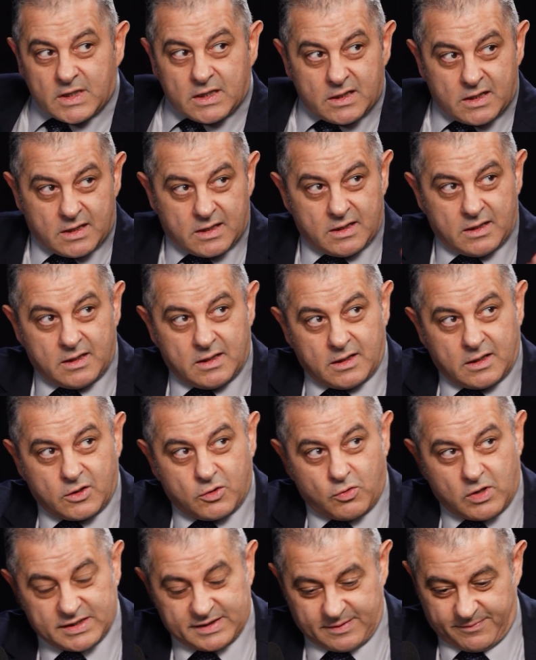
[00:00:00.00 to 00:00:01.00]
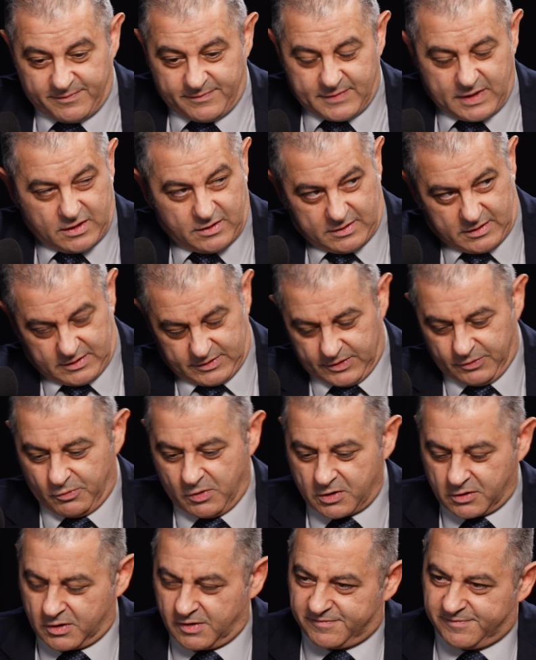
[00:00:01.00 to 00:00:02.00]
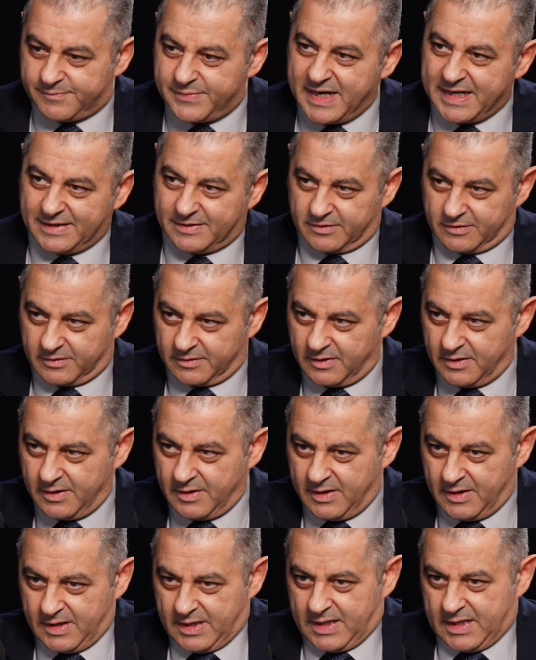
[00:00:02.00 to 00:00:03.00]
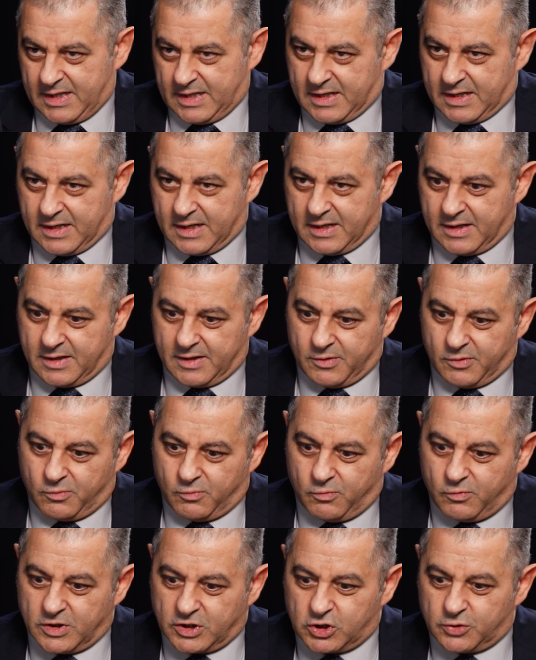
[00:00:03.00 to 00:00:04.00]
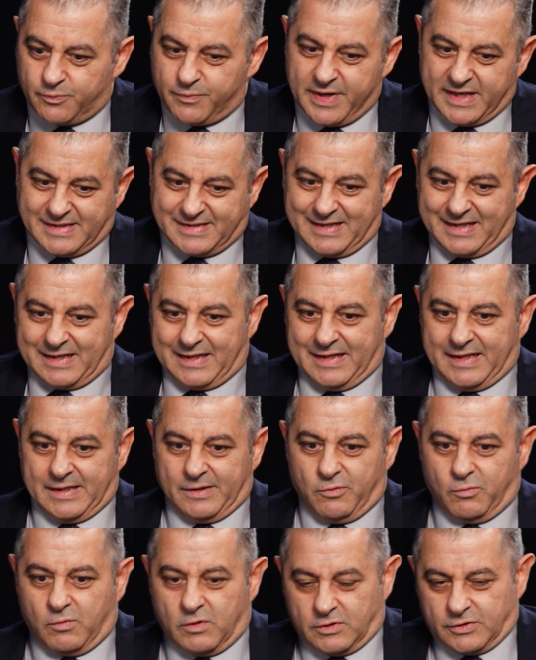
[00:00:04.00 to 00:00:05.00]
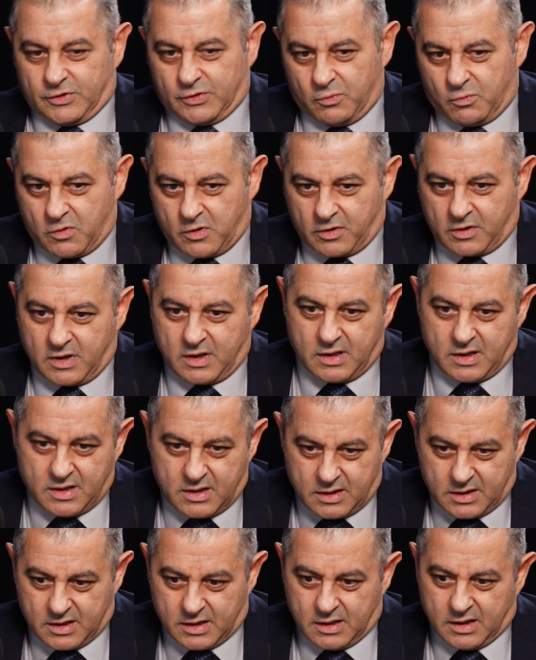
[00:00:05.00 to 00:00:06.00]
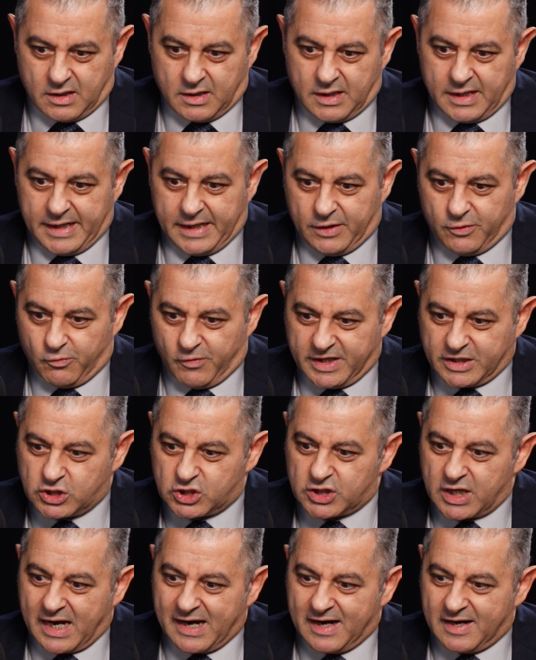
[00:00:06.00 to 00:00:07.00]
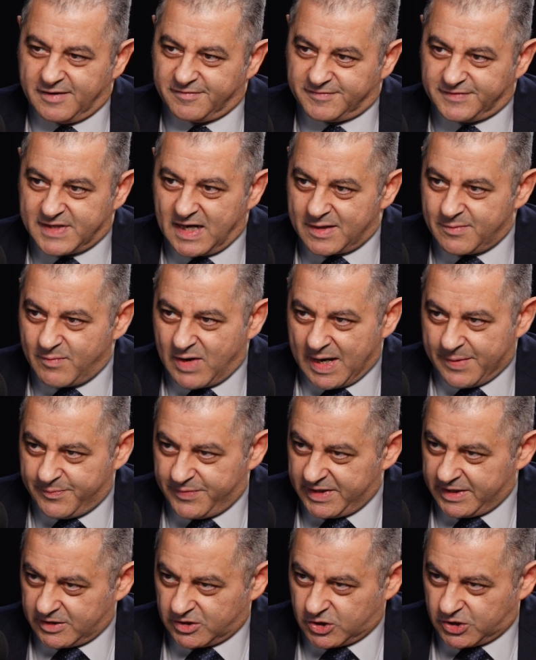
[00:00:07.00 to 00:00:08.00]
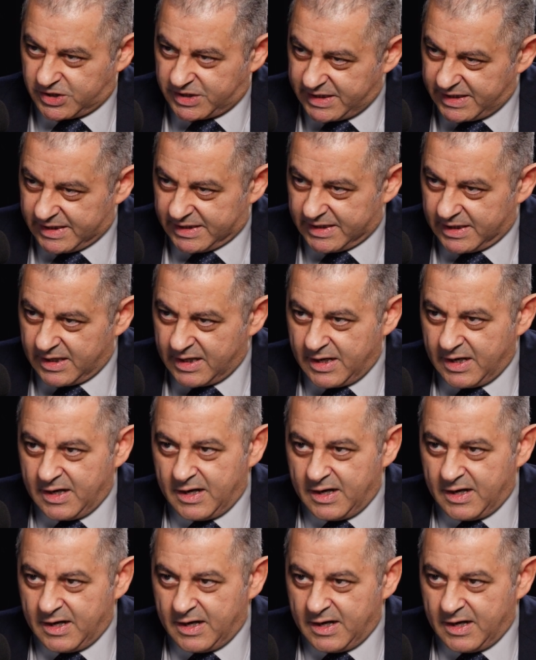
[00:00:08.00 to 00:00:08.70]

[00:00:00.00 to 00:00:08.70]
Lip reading: the work of Bader, which basically was the work in which I have done my PhD.